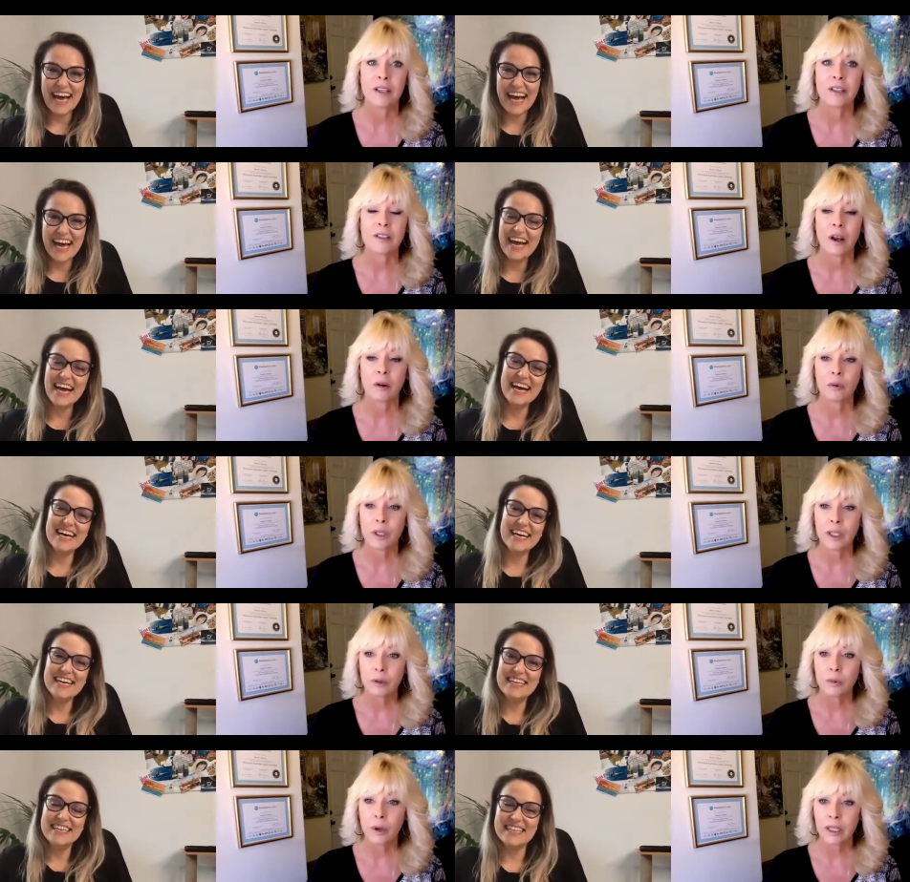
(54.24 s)
Speaker 1: is I
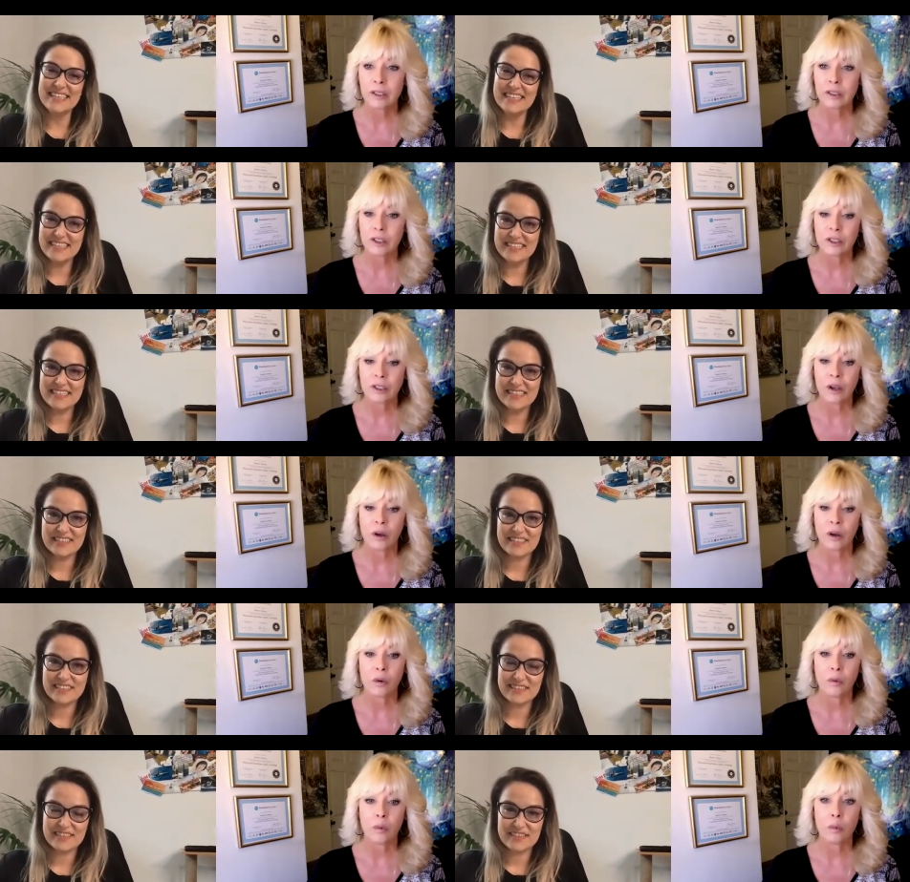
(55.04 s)
really wanted to
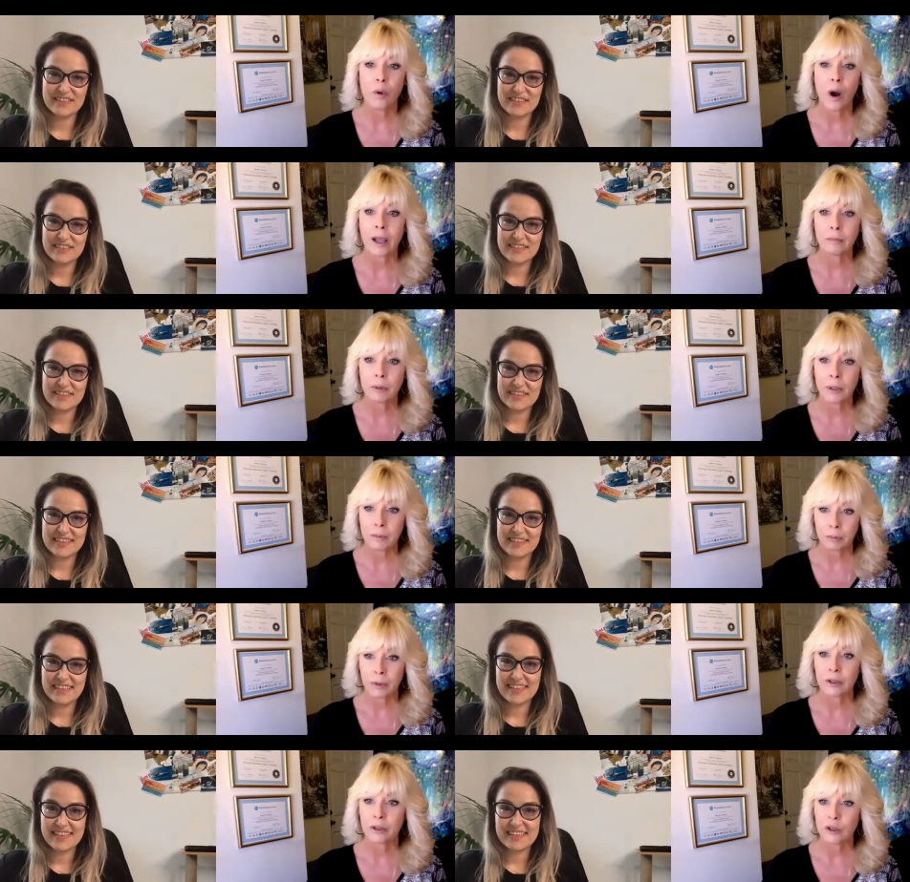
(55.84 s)
know why
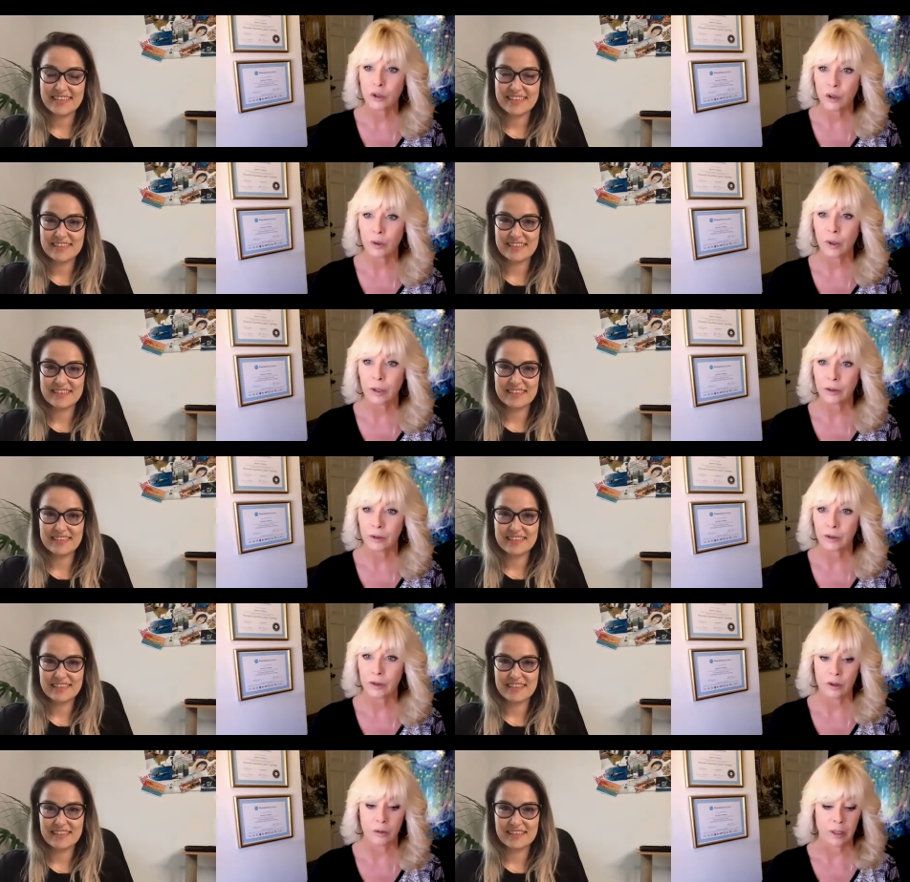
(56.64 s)
people are doing what
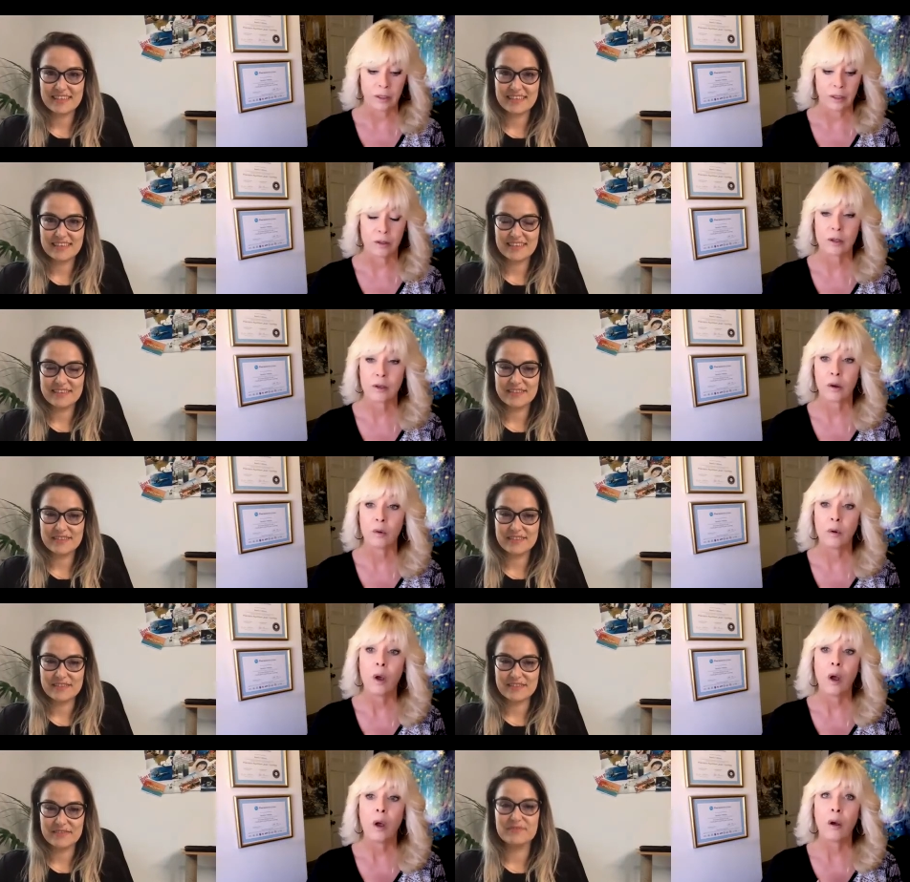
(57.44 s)
they're doing.
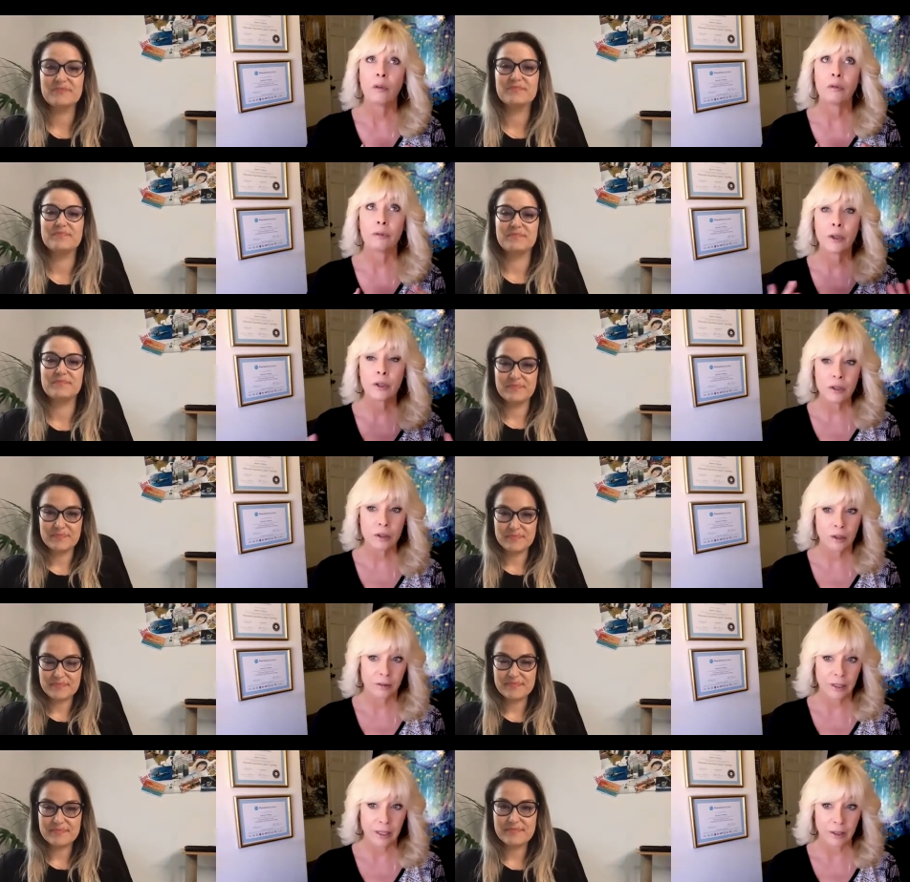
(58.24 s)
So
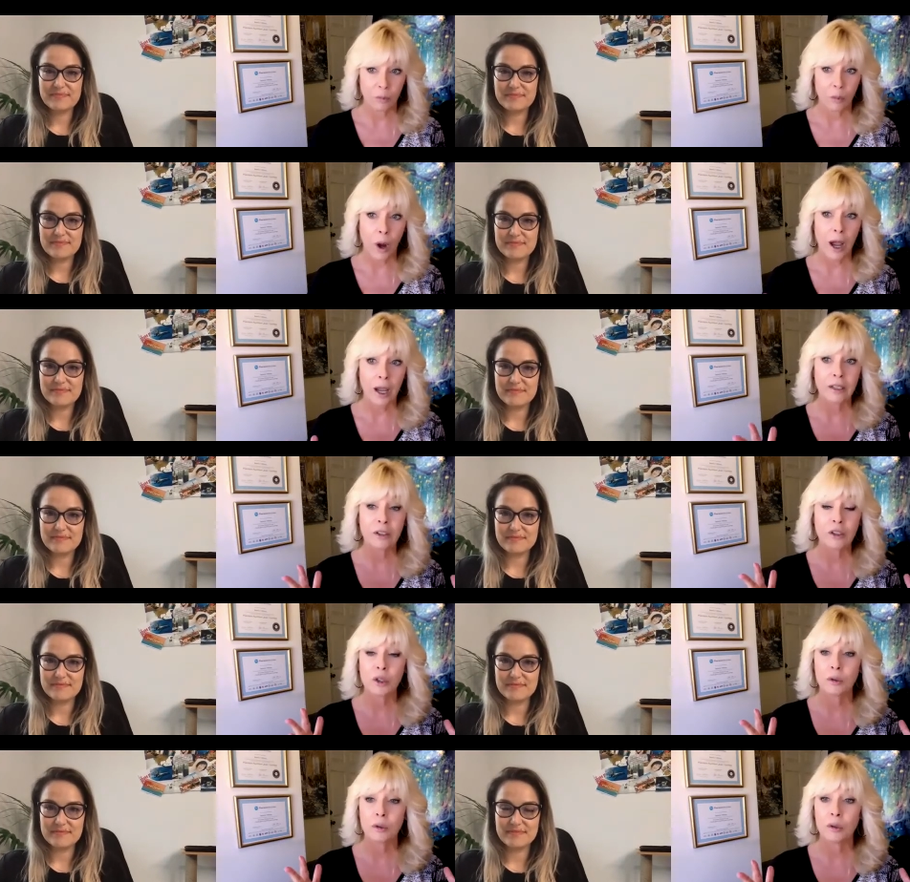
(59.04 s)
firstly, why
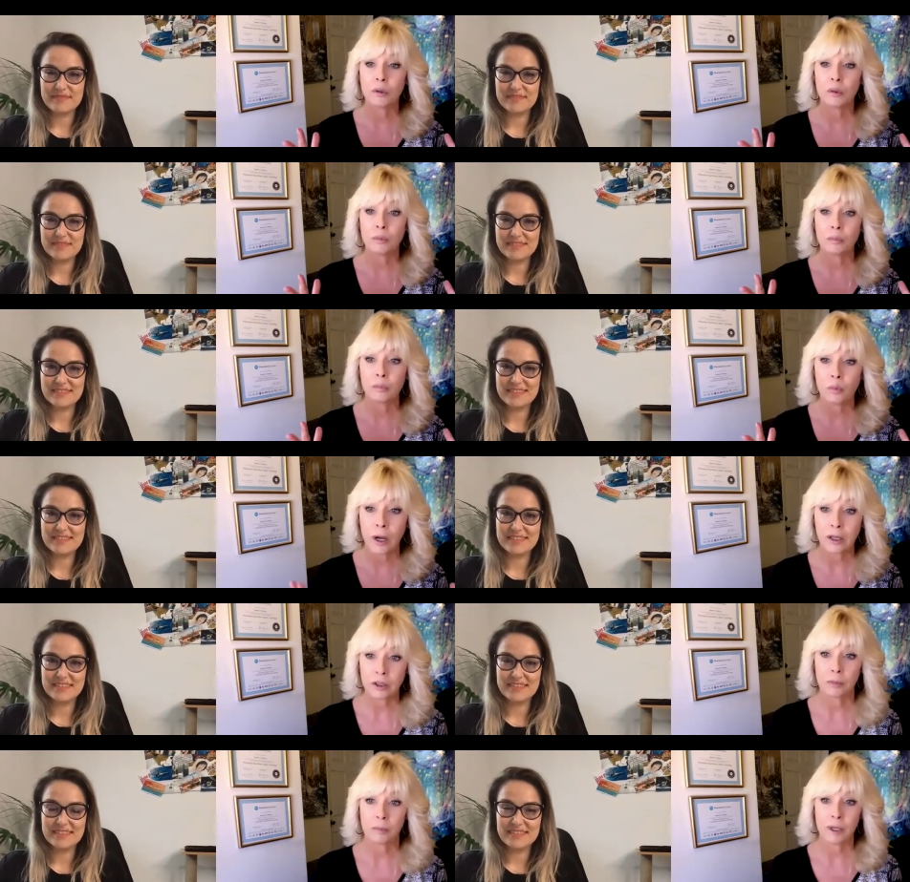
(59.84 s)
did you
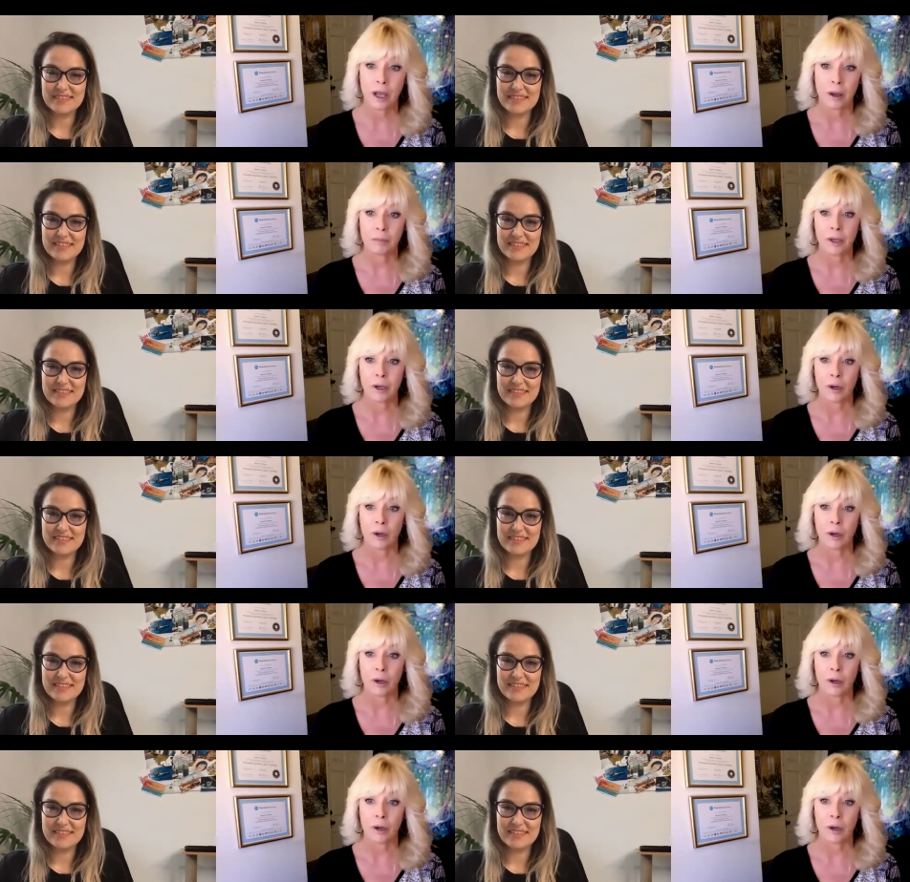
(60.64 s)
want to become a